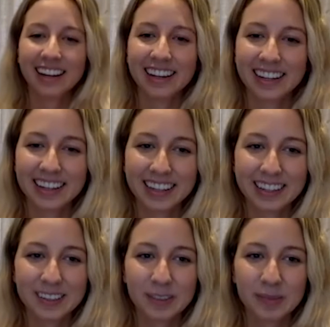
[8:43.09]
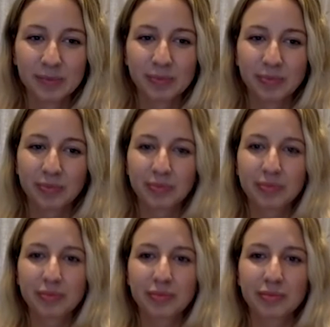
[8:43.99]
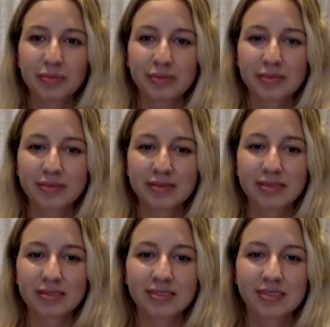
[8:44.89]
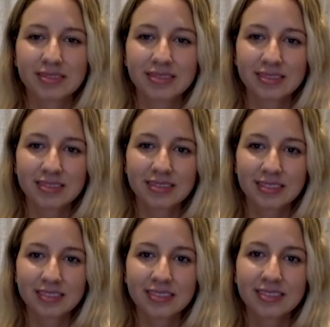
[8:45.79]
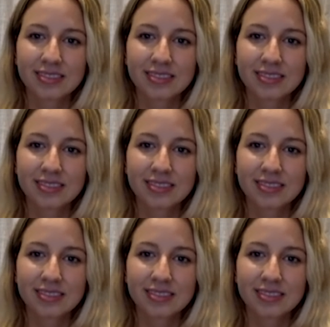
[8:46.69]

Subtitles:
The person shown says nothing.